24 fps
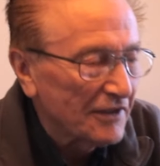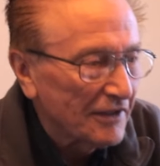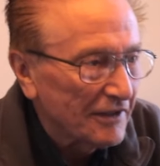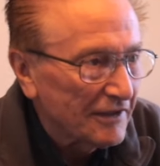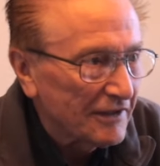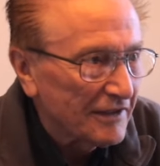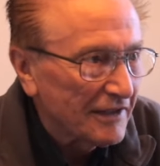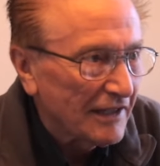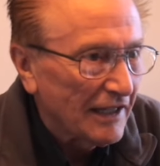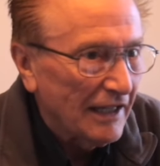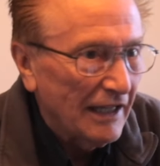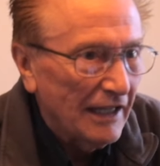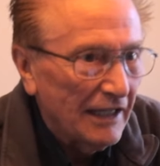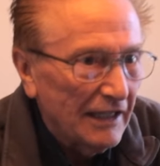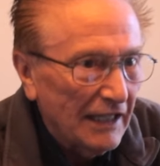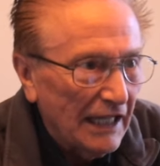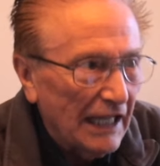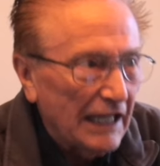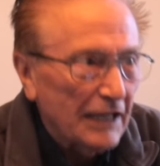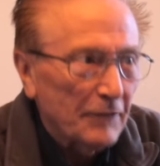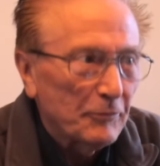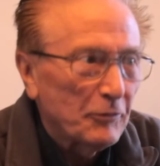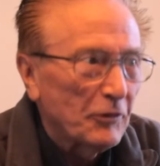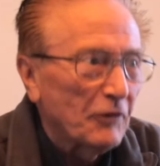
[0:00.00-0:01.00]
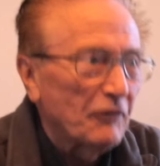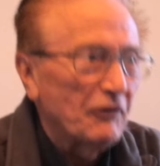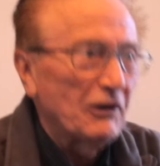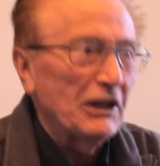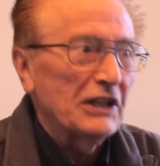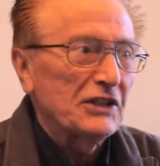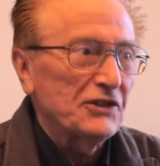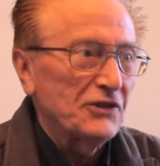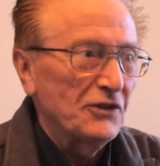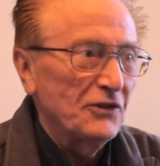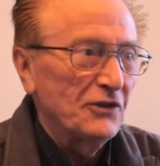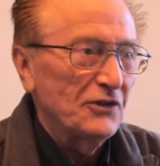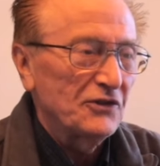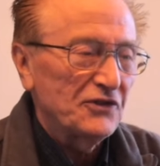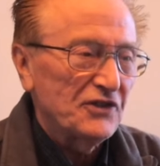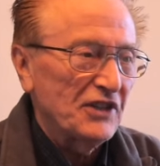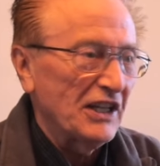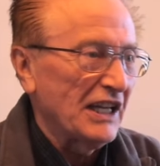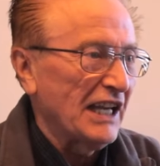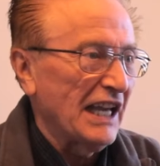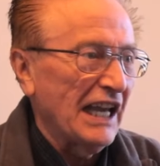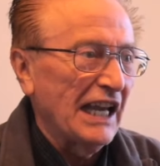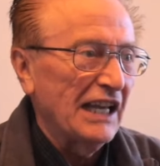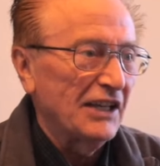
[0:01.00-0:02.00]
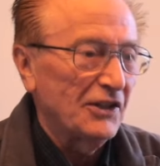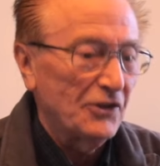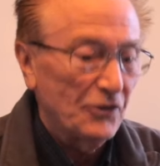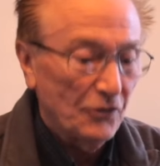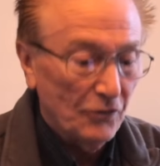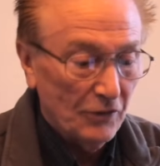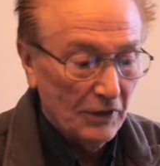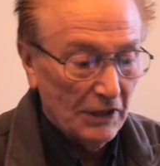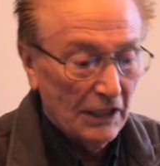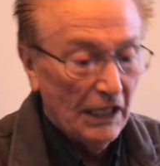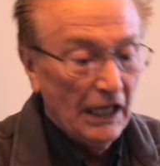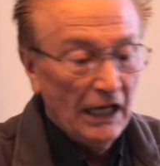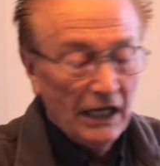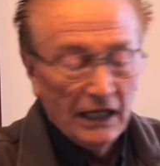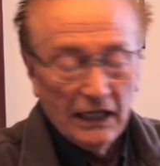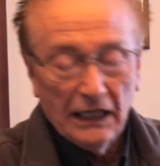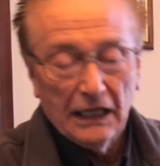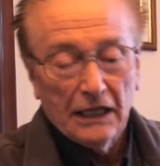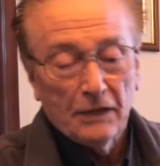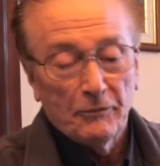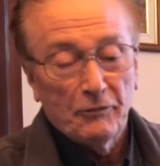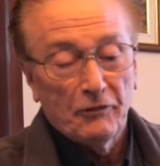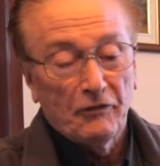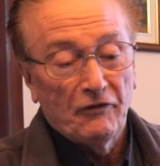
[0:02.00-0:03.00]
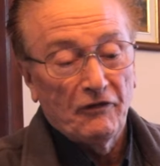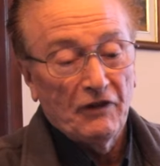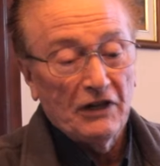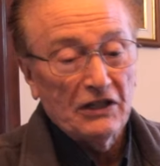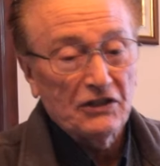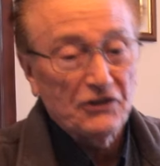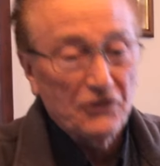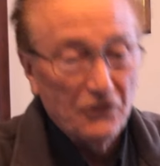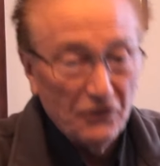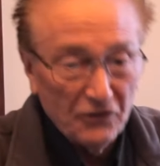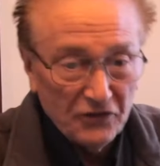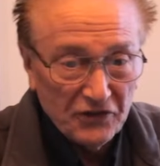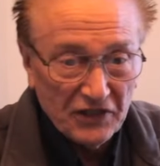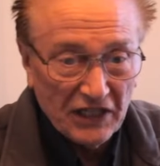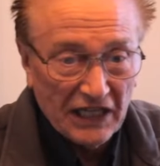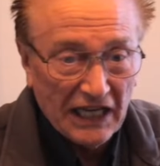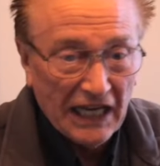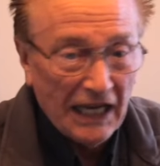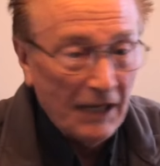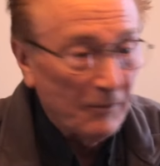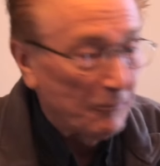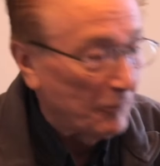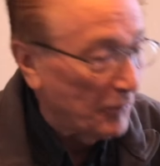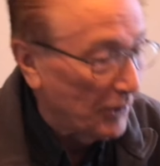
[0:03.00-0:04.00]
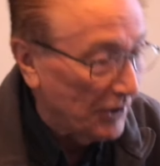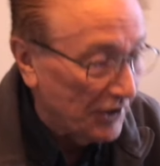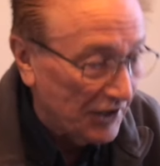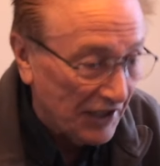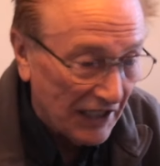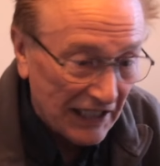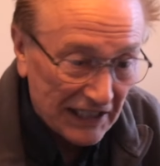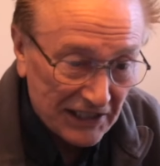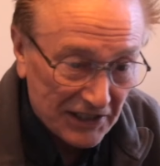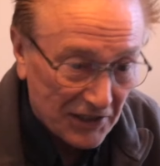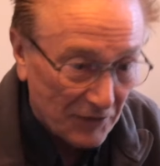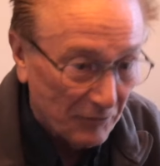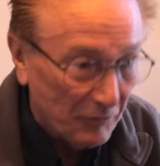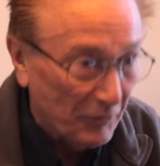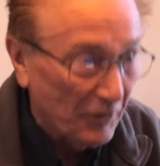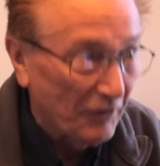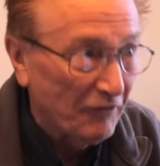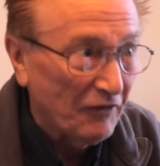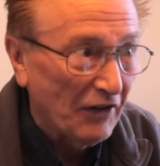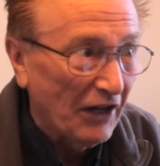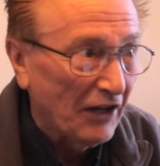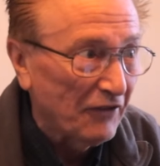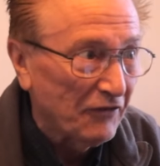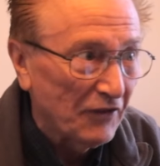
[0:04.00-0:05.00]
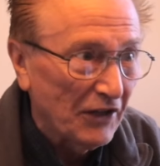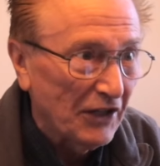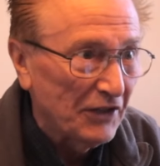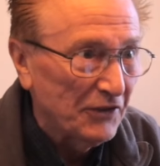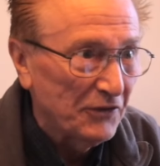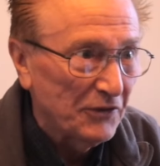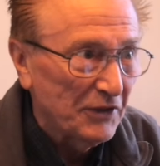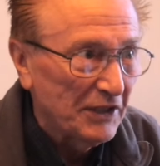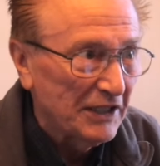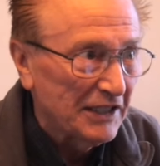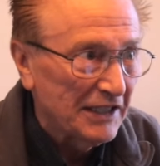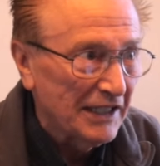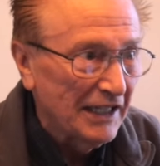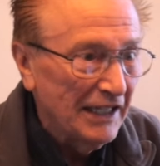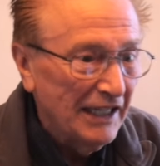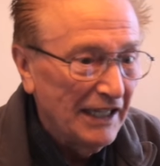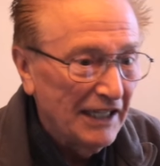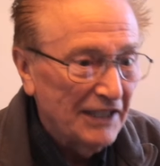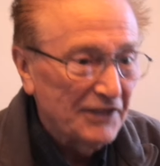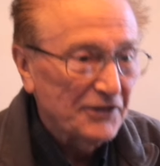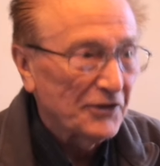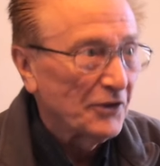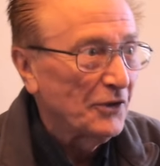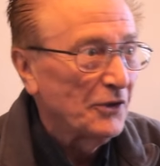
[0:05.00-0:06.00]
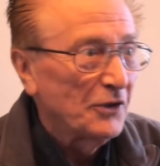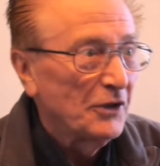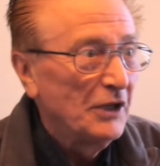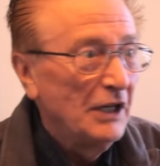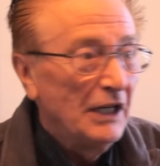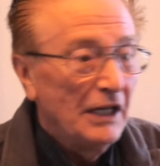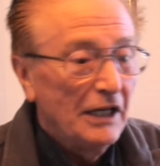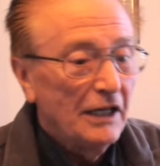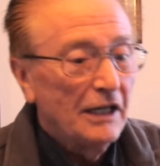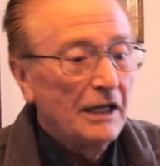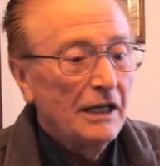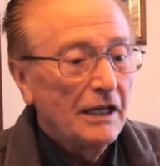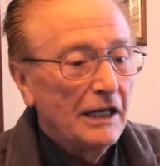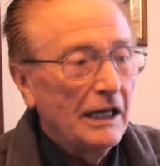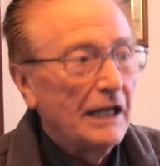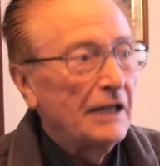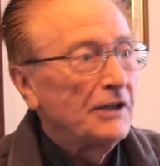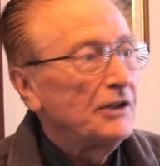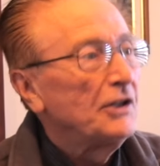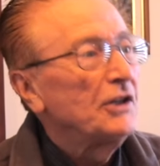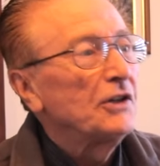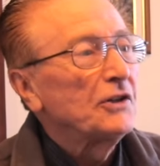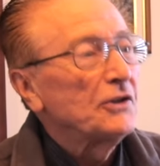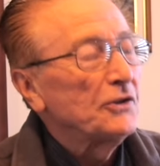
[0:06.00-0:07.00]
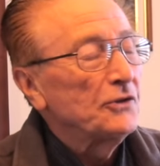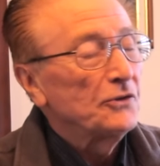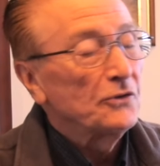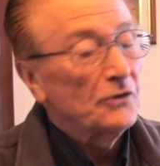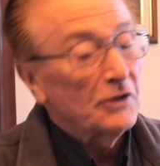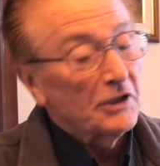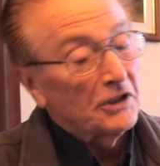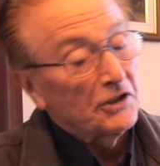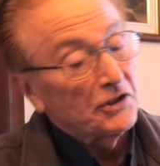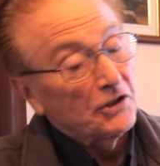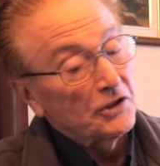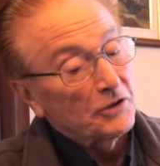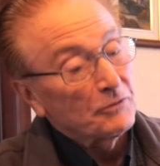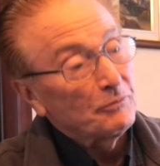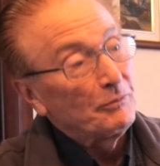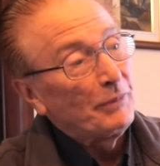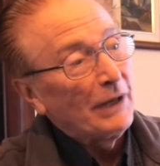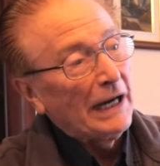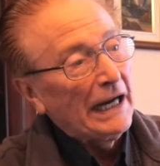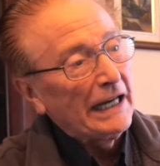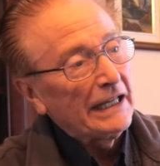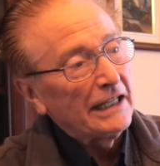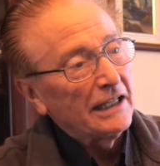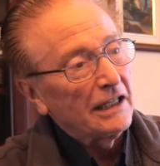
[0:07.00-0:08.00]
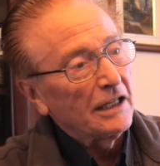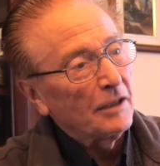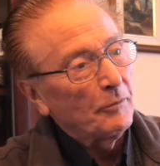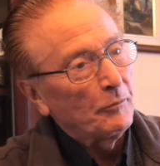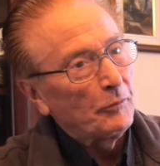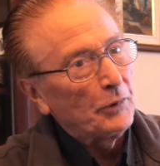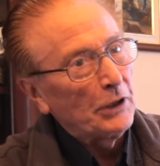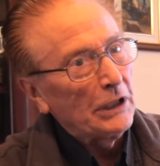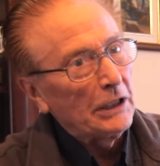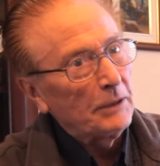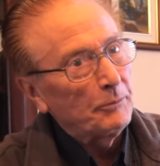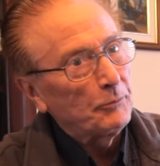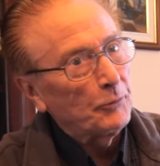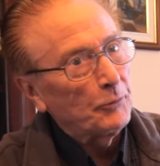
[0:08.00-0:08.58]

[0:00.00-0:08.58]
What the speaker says: there's a lot of professionals that can't do it. A lot of professionals that can't beat the S&P 500. So And here you could just buy it and pay